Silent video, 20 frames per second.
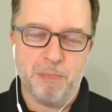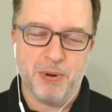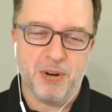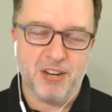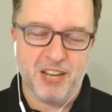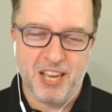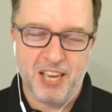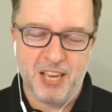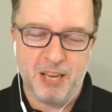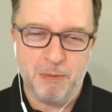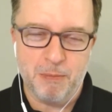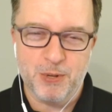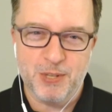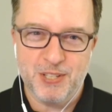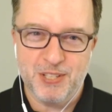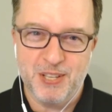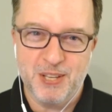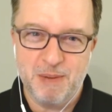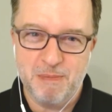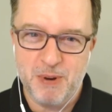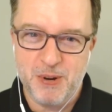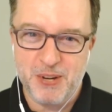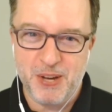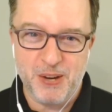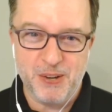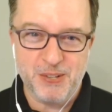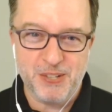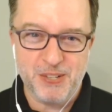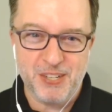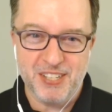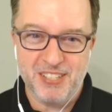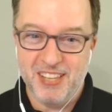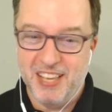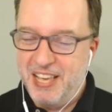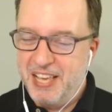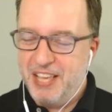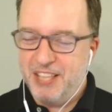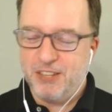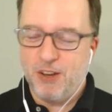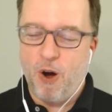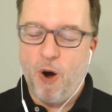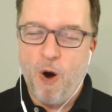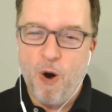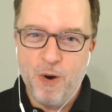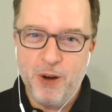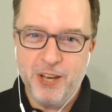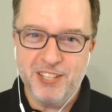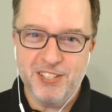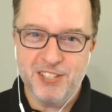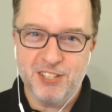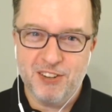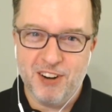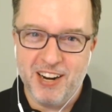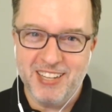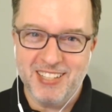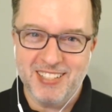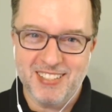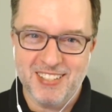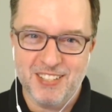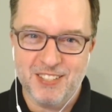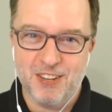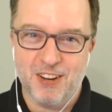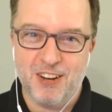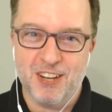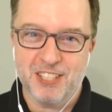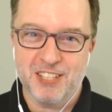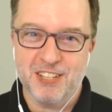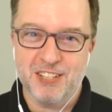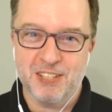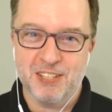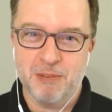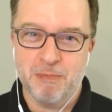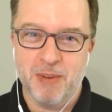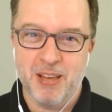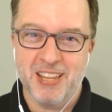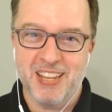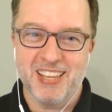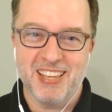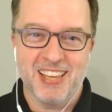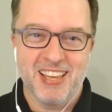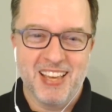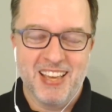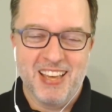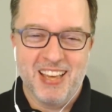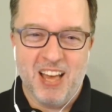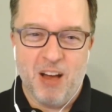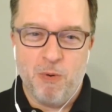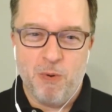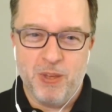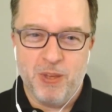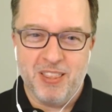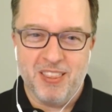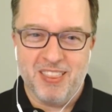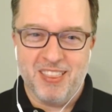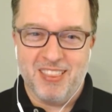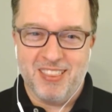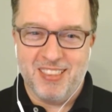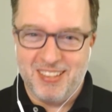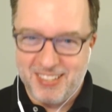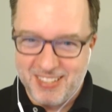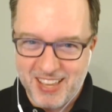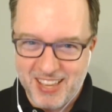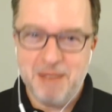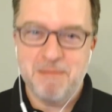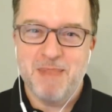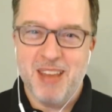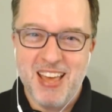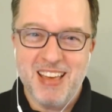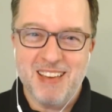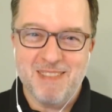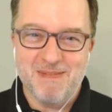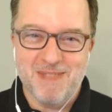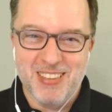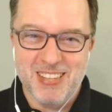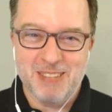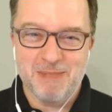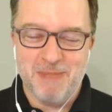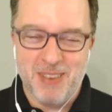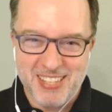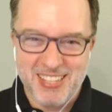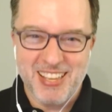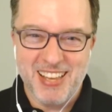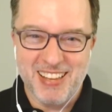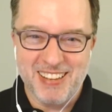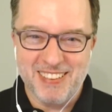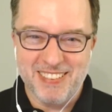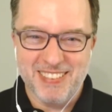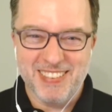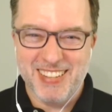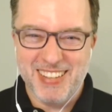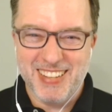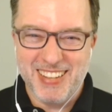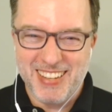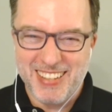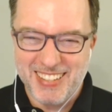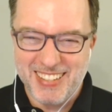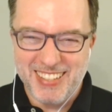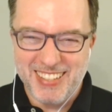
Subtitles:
Up Your Game with CMO Coaches. It's always great to talk to somebody with the same name as myself. So